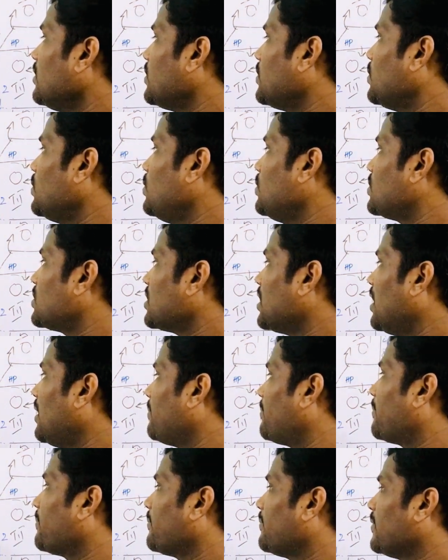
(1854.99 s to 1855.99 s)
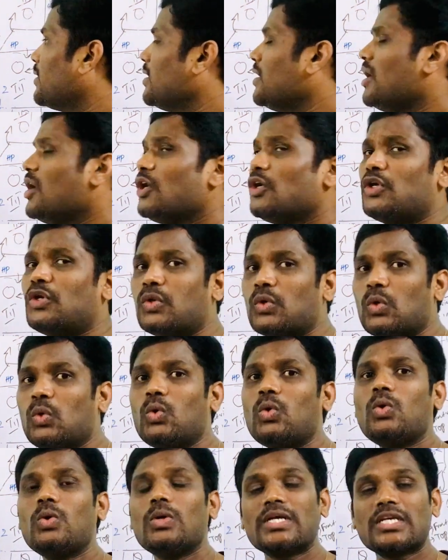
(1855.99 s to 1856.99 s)
True shape.
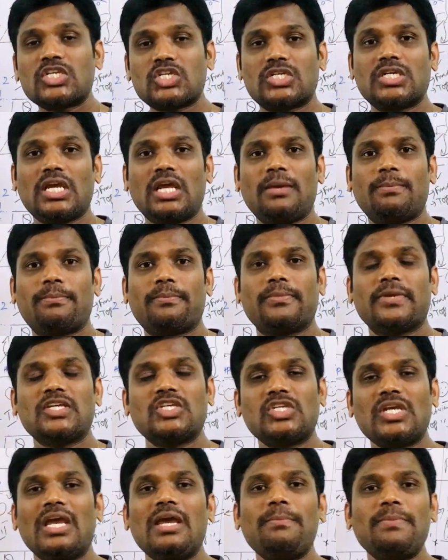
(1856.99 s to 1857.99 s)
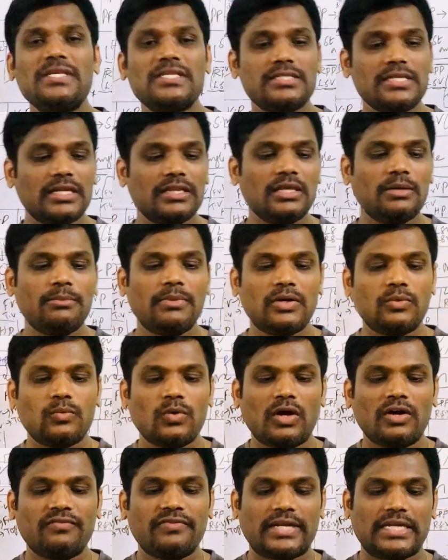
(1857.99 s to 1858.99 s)
True shape. Shape is nothing but
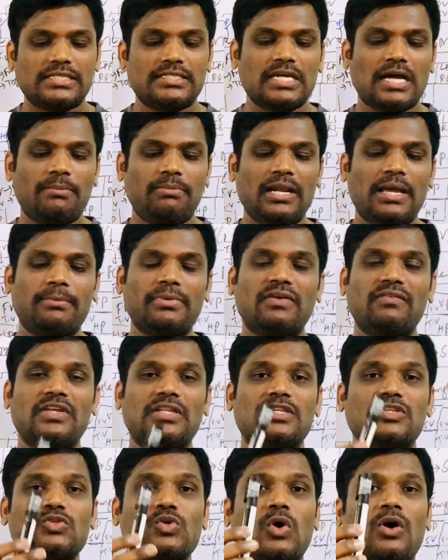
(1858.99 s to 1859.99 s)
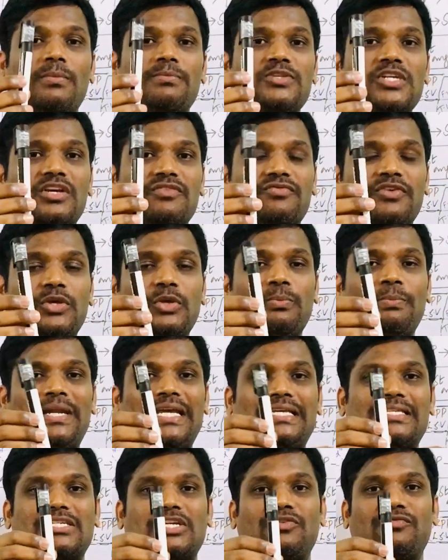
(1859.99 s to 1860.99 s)
what? For example, I am giving this object for you
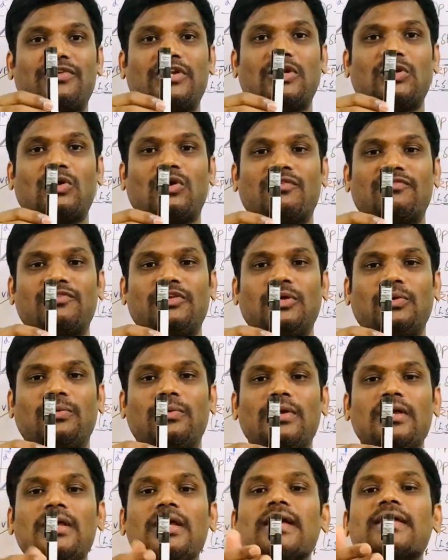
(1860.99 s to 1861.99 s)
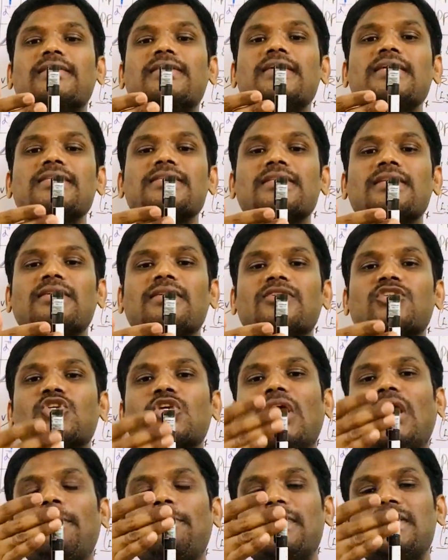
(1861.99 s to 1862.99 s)
placed in front of you. This
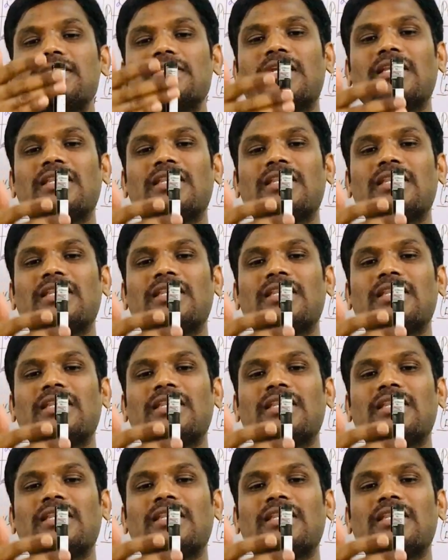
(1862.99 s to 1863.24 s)
shape is